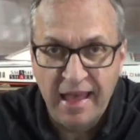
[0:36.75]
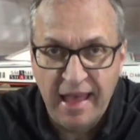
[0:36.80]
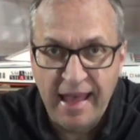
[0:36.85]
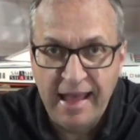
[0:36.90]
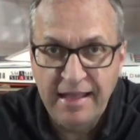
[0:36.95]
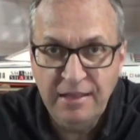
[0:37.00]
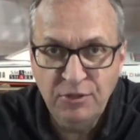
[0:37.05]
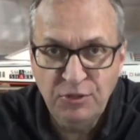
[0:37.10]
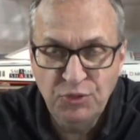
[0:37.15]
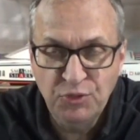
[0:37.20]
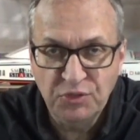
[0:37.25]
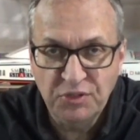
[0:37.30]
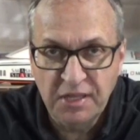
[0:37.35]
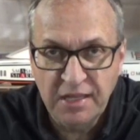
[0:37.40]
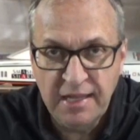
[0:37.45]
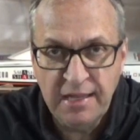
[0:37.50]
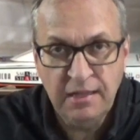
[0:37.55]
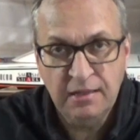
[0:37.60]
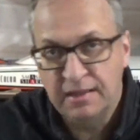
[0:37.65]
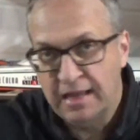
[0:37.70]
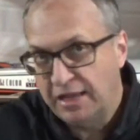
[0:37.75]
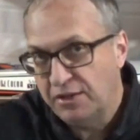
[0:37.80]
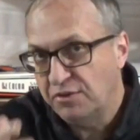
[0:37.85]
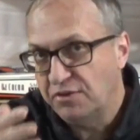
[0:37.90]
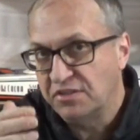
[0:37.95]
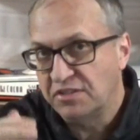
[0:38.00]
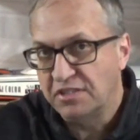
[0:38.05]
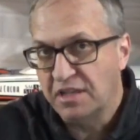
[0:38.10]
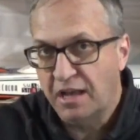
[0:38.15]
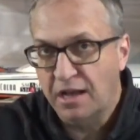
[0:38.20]
And today, like
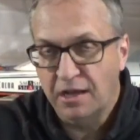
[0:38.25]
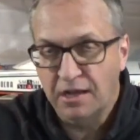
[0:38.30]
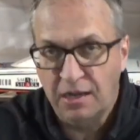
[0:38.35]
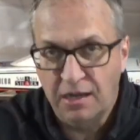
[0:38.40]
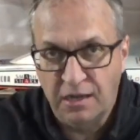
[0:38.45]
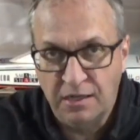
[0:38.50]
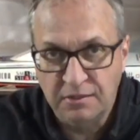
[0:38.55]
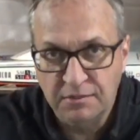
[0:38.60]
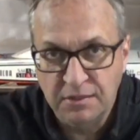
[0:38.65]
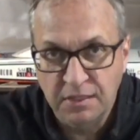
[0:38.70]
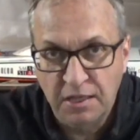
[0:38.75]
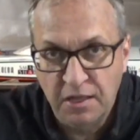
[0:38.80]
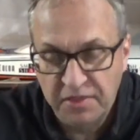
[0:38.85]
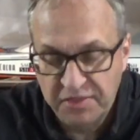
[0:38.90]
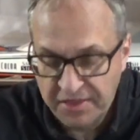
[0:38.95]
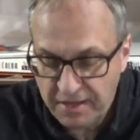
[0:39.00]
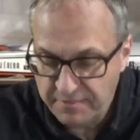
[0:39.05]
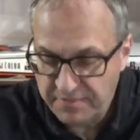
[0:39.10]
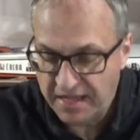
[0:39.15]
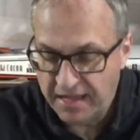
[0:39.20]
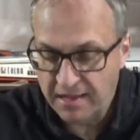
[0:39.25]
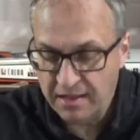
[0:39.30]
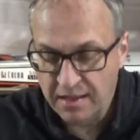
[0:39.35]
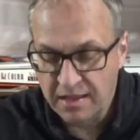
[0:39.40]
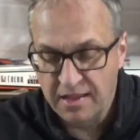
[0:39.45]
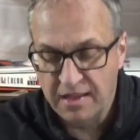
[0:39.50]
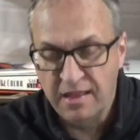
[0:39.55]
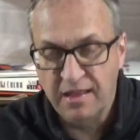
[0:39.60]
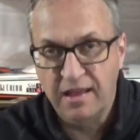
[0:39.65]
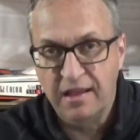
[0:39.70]
you saw on the thumbnail,
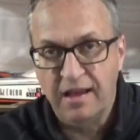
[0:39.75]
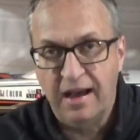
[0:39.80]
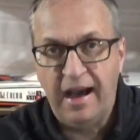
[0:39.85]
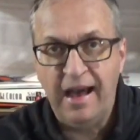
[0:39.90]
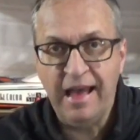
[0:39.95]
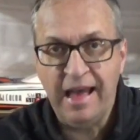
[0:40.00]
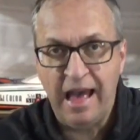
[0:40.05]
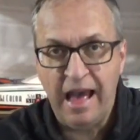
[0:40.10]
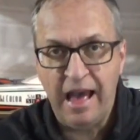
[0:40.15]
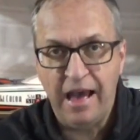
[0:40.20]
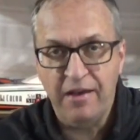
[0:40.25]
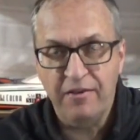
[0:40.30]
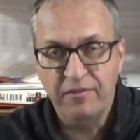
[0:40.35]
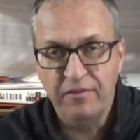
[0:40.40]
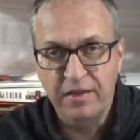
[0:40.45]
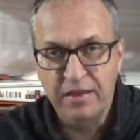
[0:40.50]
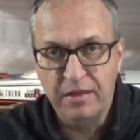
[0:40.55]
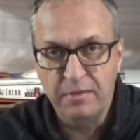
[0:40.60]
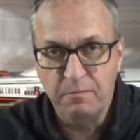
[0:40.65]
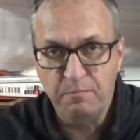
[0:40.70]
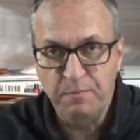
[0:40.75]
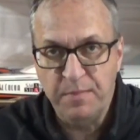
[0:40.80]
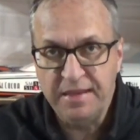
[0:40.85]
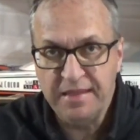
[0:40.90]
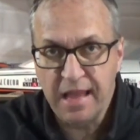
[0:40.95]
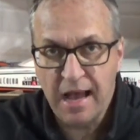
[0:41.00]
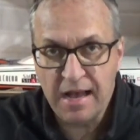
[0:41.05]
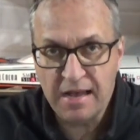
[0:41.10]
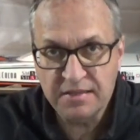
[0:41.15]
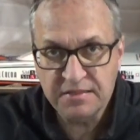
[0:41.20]
I have
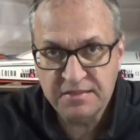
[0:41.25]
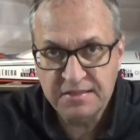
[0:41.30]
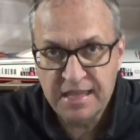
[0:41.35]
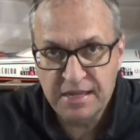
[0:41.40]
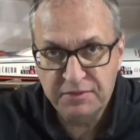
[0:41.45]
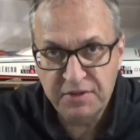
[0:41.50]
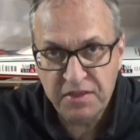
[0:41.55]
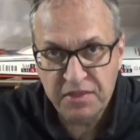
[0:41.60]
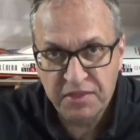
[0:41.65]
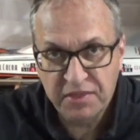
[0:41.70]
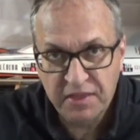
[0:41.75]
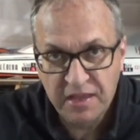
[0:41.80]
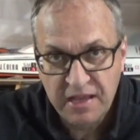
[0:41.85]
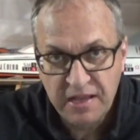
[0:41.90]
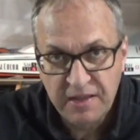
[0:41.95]
Minas Tirith,